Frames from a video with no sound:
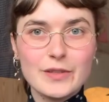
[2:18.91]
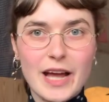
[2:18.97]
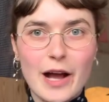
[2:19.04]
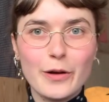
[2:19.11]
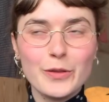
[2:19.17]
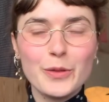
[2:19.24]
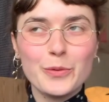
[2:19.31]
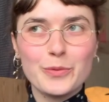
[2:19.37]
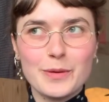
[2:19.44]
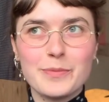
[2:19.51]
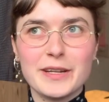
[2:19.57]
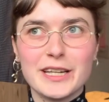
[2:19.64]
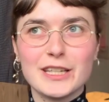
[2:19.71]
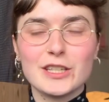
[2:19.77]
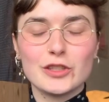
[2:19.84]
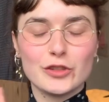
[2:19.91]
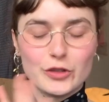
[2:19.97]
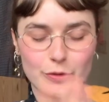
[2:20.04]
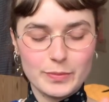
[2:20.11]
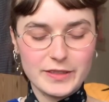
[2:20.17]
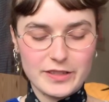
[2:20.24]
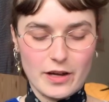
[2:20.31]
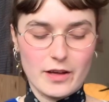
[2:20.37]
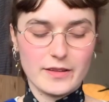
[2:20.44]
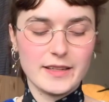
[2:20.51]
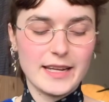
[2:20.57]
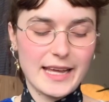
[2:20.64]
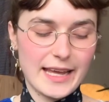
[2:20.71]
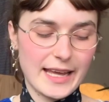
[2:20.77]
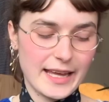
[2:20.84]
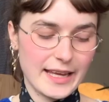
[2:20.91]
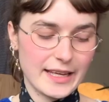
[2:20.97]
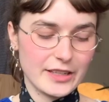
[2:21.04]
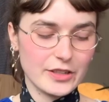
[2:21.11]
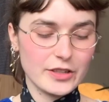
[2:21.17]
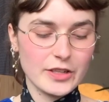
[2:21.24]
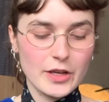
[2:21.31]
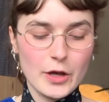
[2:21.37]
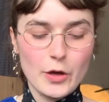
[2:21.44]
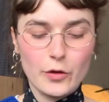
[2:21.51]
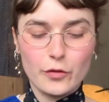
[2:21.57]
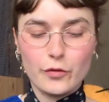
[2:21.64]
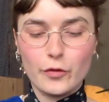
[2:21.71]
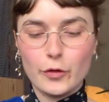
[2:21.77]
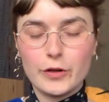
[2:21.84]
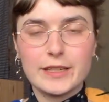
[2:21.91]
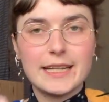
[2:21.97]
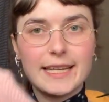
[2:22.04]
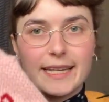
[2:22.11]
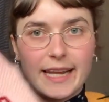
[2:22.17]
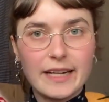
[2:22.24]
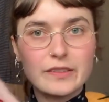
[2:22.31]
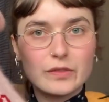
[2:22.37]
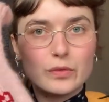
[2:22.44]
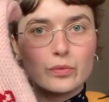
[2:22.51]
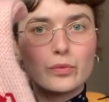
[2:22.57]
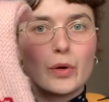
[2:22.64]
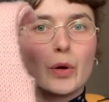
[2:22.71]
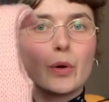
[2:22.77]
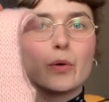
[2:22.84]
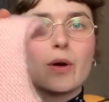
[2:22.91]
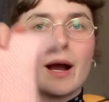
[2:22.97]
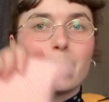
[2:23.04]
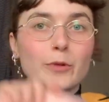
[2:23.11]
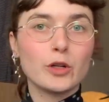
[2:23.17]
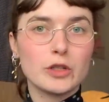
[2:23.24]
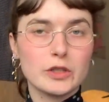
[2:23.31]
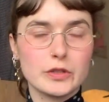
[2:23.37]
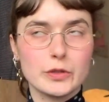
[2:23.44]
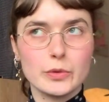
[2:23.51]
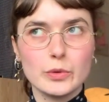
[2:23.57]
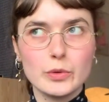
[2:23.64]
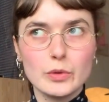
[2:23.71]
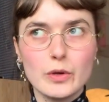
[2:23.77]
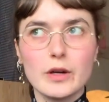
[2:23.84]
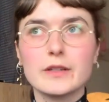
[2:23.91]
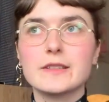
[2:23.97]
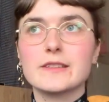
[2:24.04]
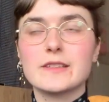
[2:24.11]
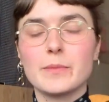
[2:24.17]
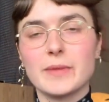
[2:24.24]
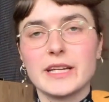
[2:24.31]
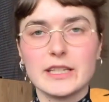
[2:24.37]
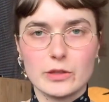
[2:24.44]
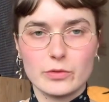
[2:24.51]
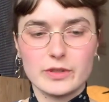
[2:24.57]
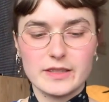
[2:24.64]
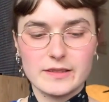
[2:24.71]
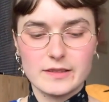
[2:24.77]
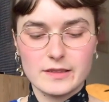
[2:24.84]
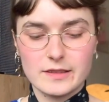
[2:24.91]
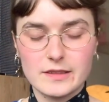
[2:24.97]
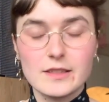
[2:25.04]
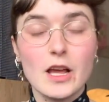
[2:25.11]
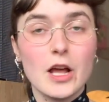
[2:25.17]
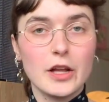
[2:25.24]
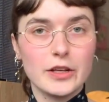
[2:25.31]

now the ribbing should be done, and for the next row I'm gonna do some increases.